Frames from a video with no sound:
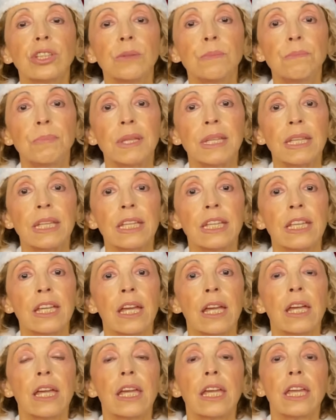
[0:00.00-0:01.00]
be
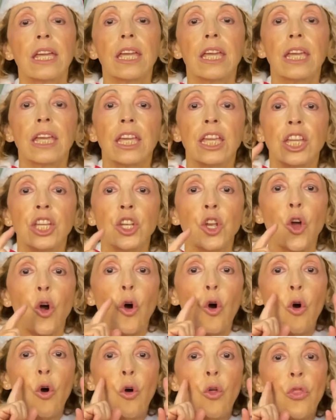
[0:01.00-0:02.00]
in
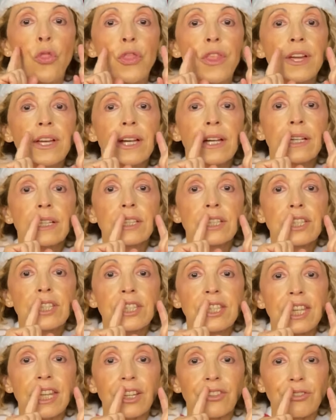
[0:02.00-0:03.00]
on the
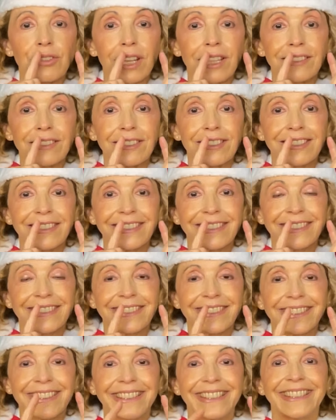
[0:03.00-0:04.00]
secret.
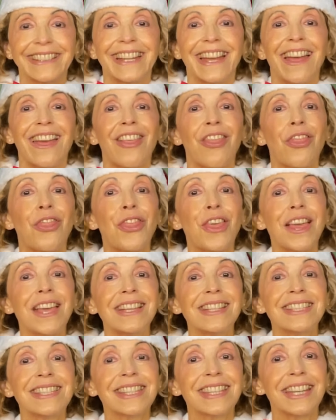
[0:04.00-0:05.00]

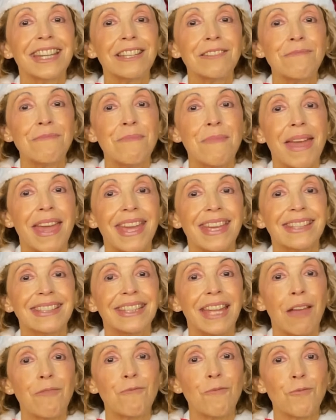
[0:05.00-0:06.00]
This can make
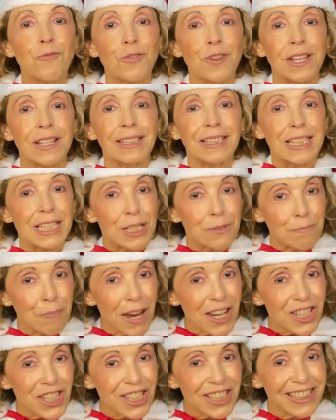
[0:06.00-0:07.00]
them feel
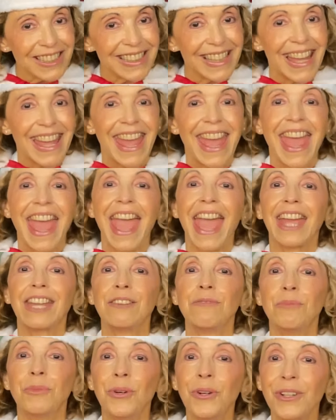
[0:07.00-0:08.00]
special
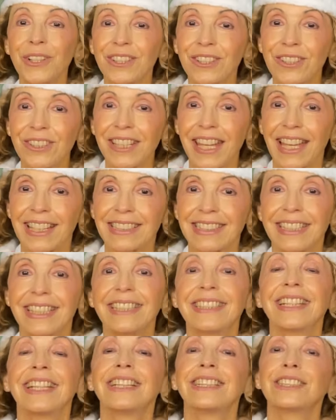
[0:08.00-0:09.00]
and more
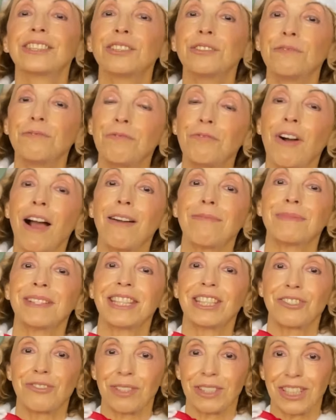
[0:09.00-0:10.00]
connected to
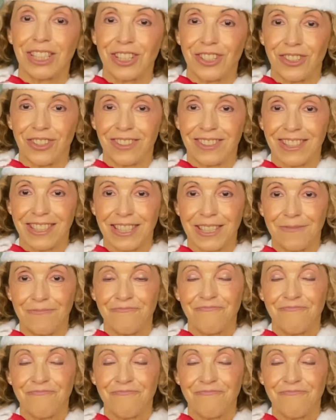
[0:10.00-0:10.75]
family traditions.